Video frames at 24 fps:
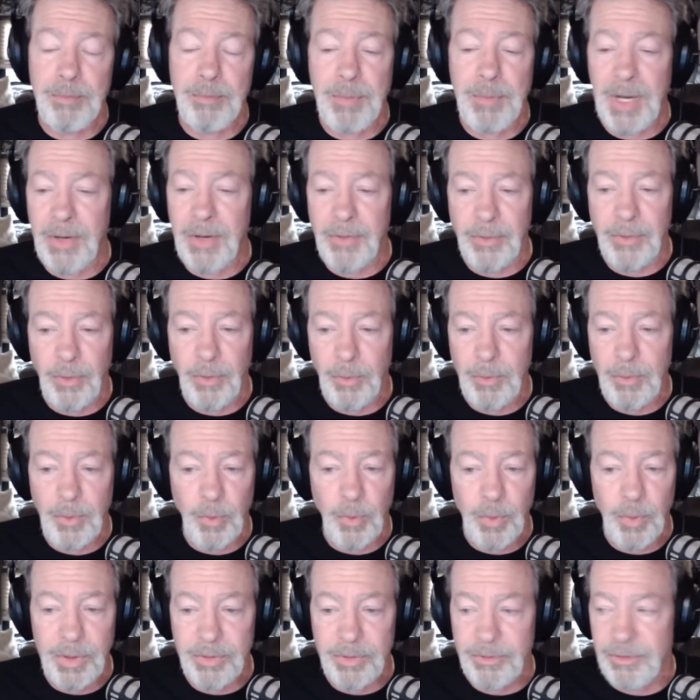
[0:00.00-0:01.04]
paranormal
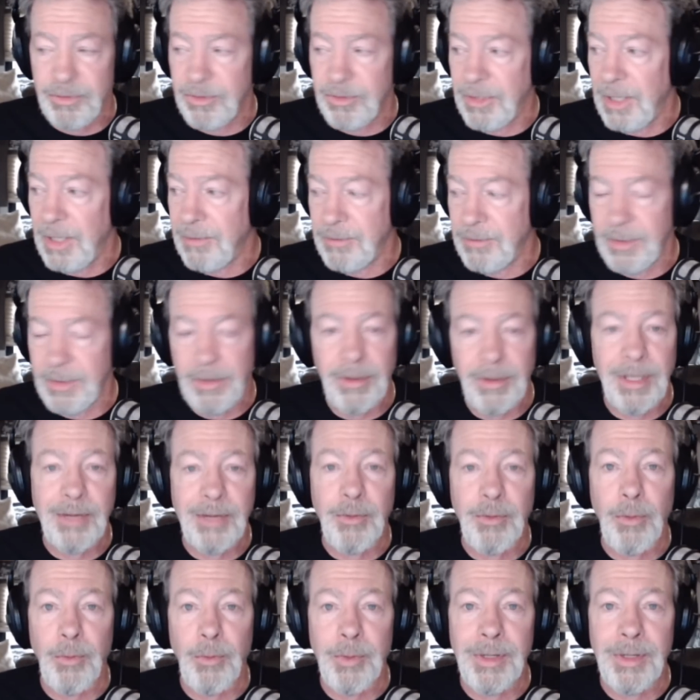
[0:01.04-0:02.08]
weird stuff, you know, like
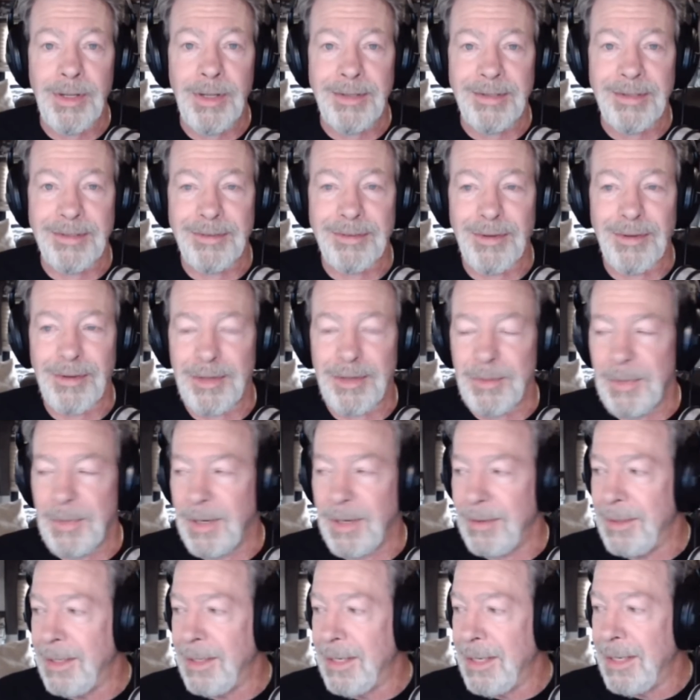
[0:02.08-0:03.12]
what we'd like to talk
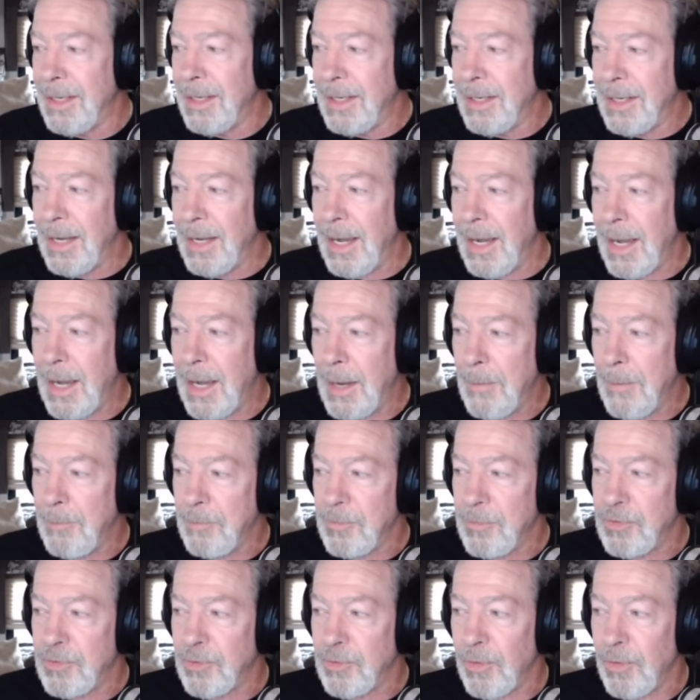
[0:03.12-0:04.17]
about.
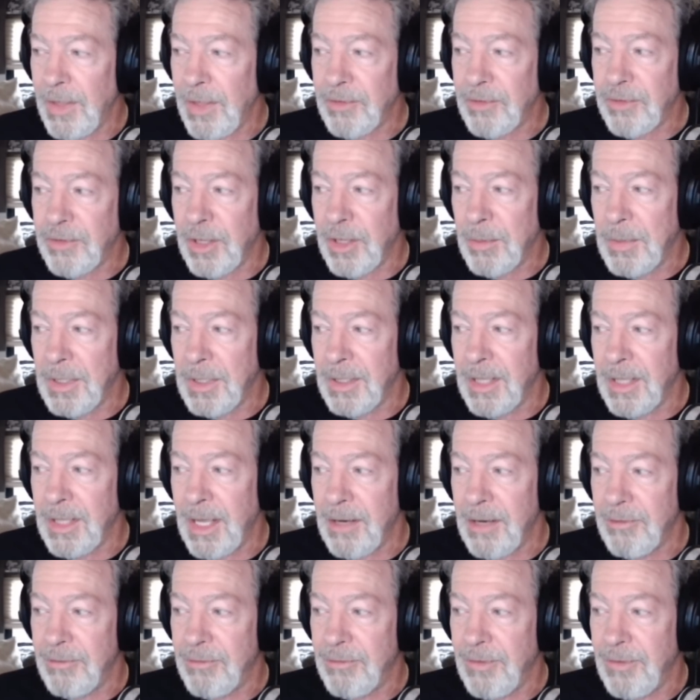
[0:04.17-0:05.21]
So that's going to be a lot
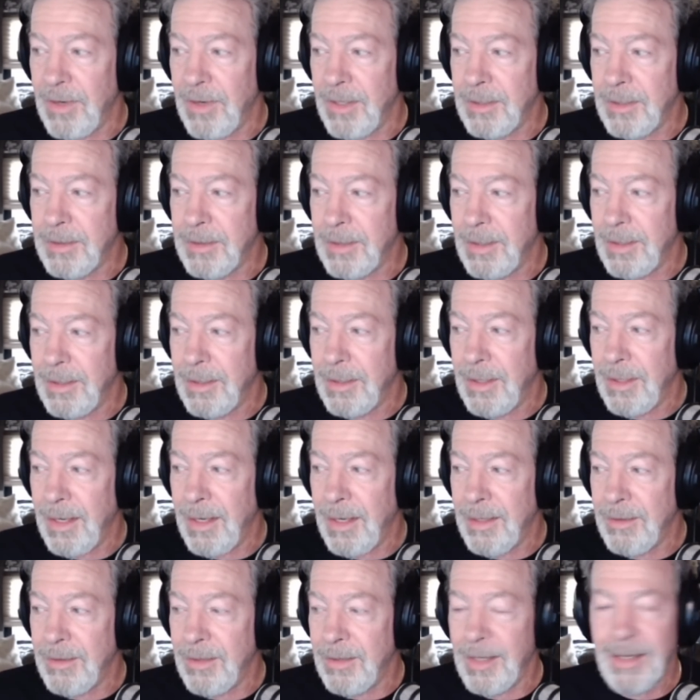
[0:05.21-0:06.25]
of fun.
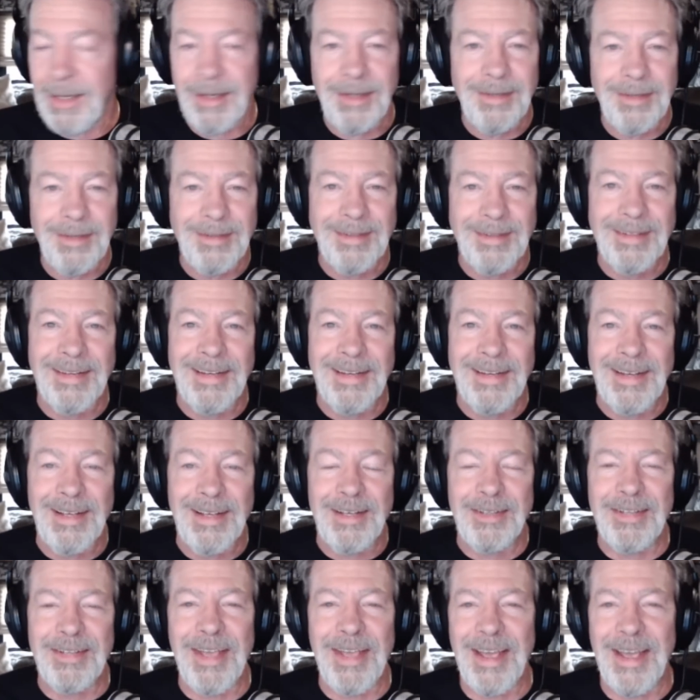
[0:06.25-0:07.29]
And
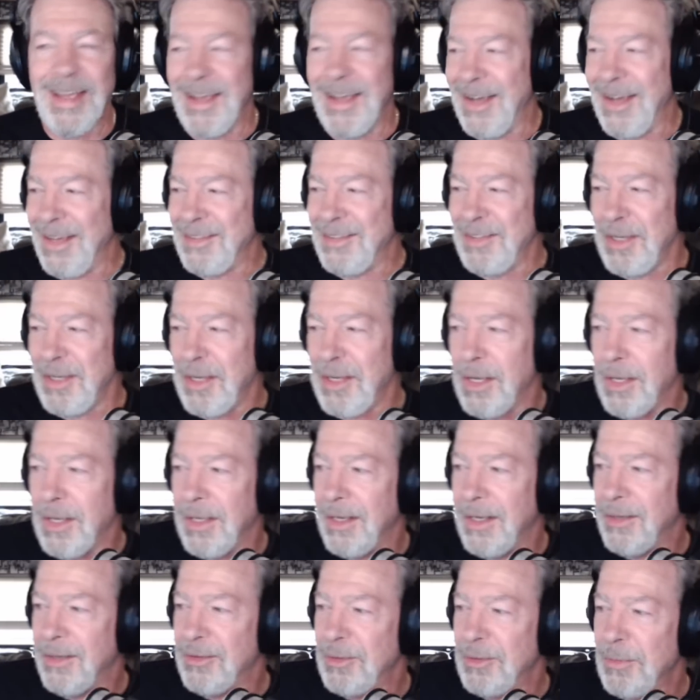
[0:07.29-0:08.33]
I see
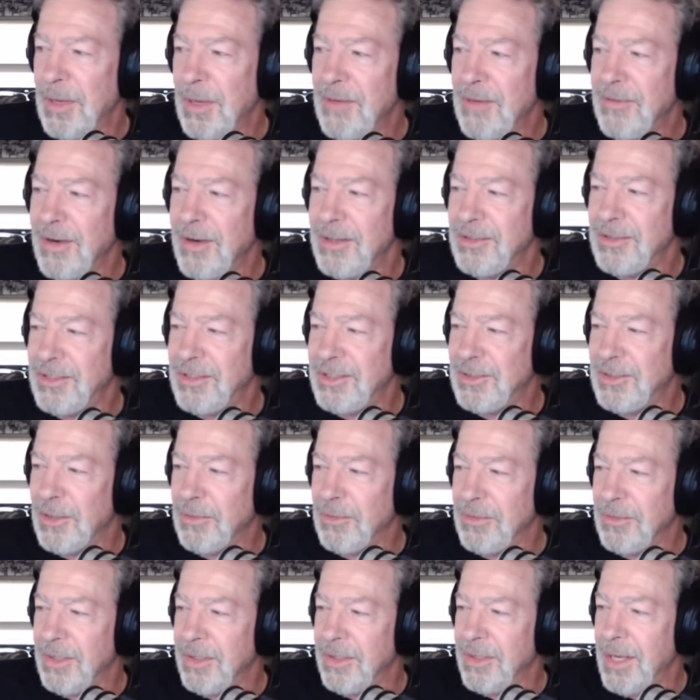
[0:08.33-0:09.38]
there's the Buffer. She's
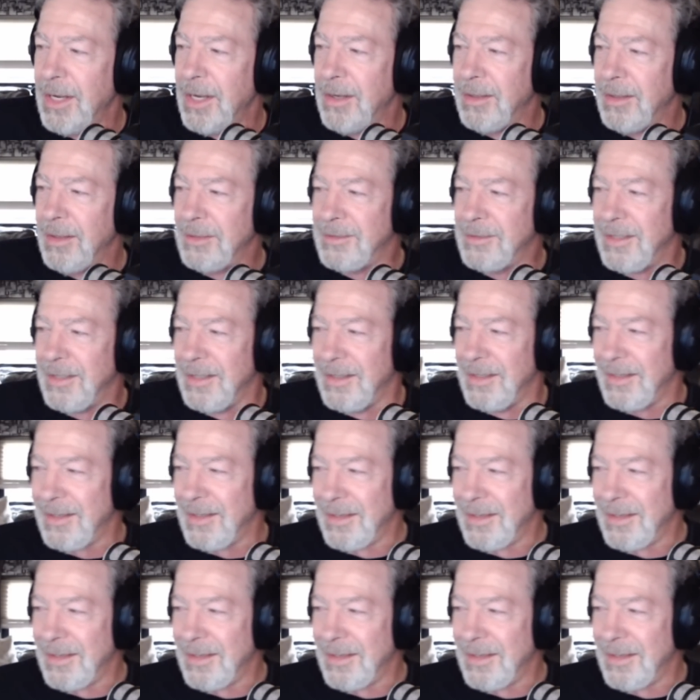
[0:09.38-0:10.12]
over there now. I see